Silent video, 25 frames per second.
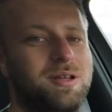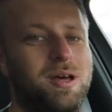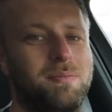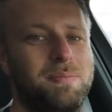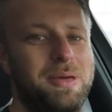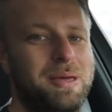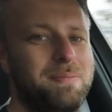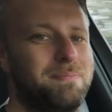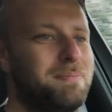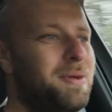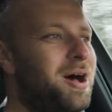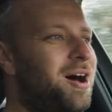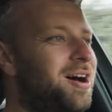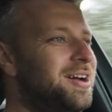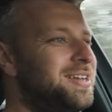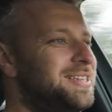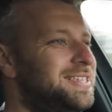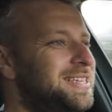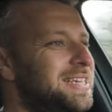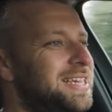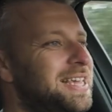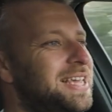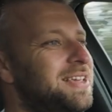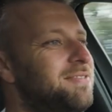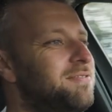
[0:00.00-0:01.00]
a bit
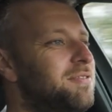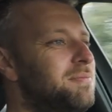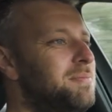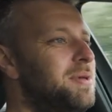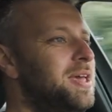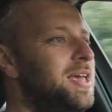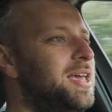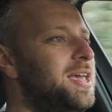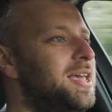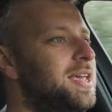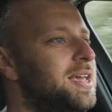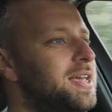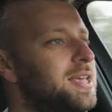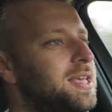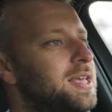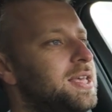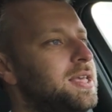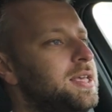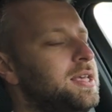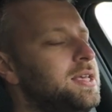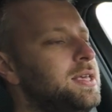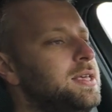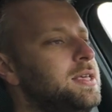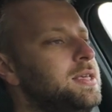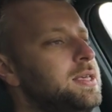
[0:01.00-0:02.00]
marketing-y for me,
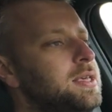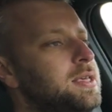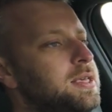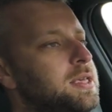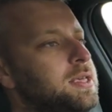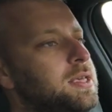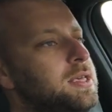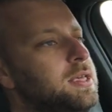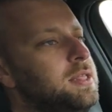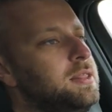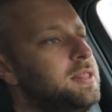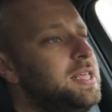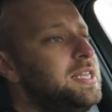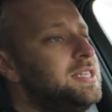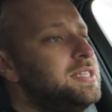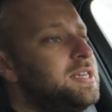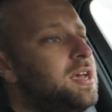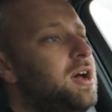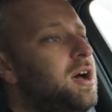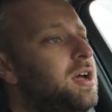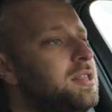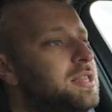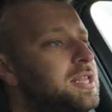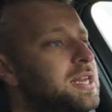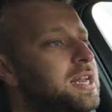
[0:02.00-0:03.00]
this
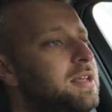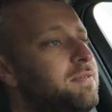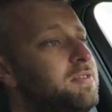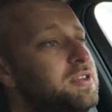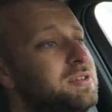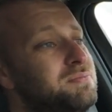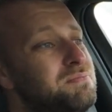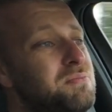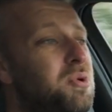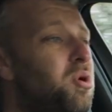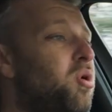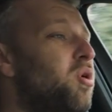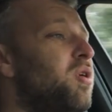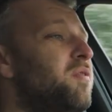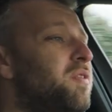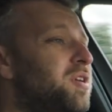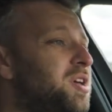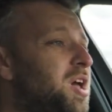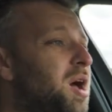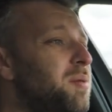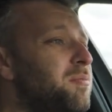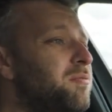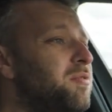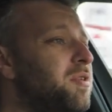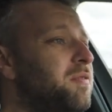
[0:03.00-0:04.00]
car delivers more of a
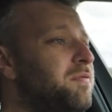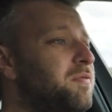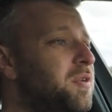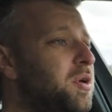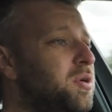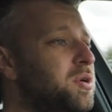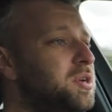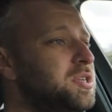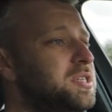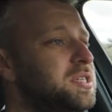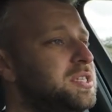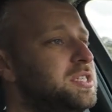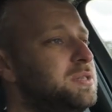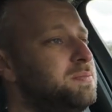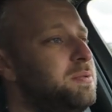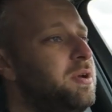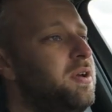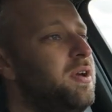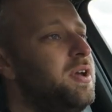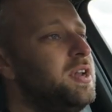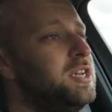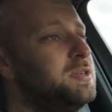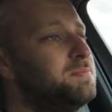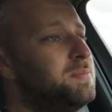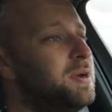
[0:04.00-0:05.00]
comfort-focused
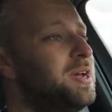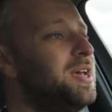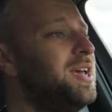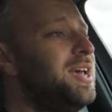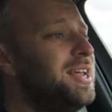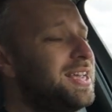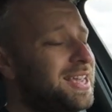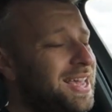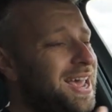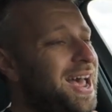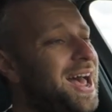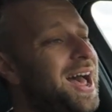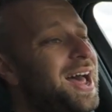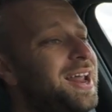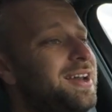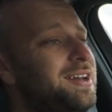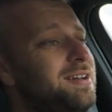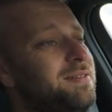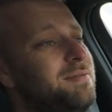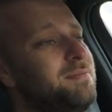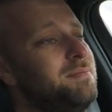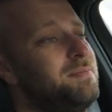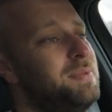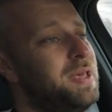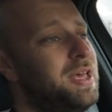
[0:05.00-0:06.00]
experience, but it
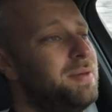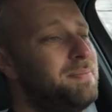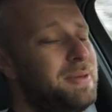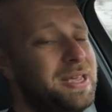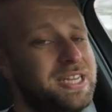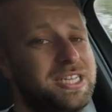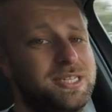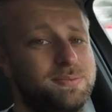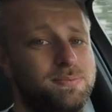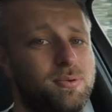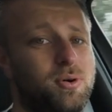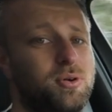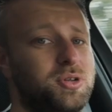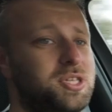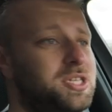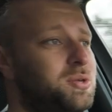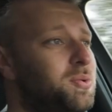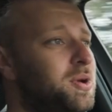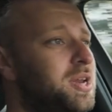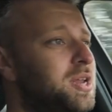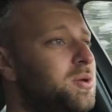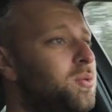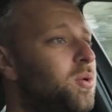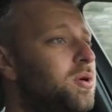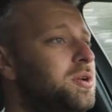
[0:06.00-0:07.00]
can be a bit sporty
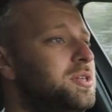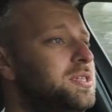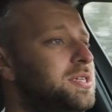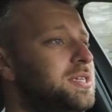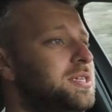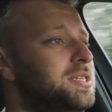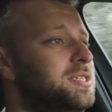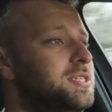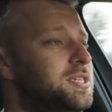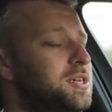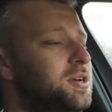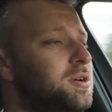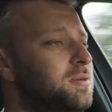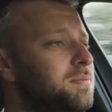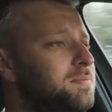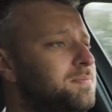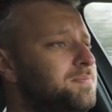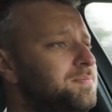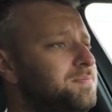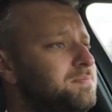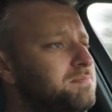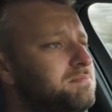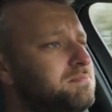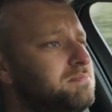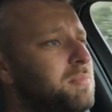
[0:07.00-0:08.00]
when you want it to.
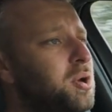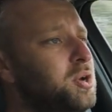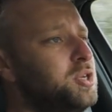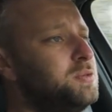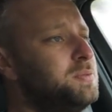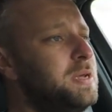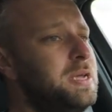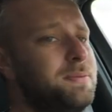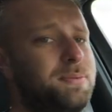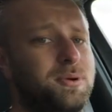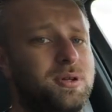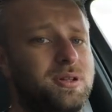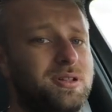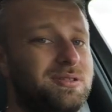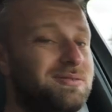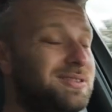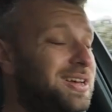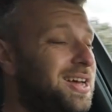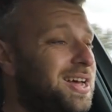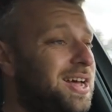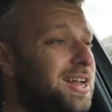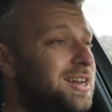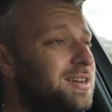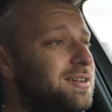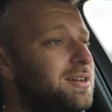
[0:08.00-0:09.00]
Most people,
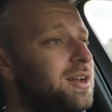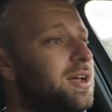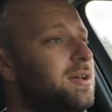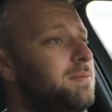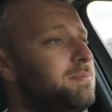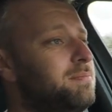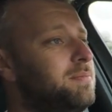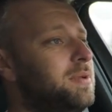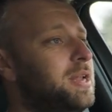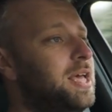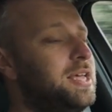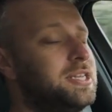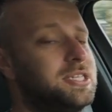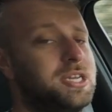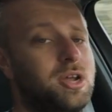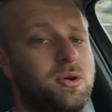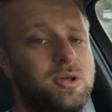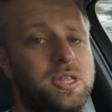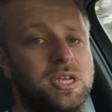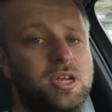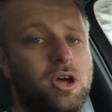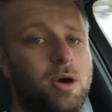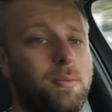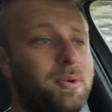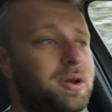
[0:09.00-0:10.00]
and let us know in
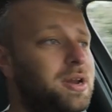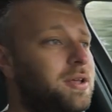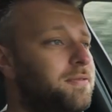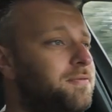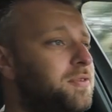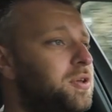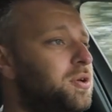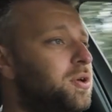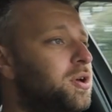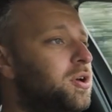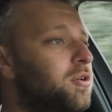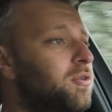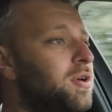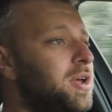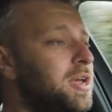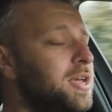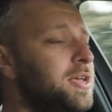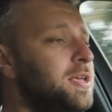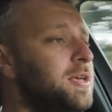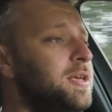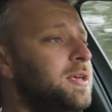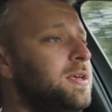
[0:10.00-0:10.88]
the comment if you agree,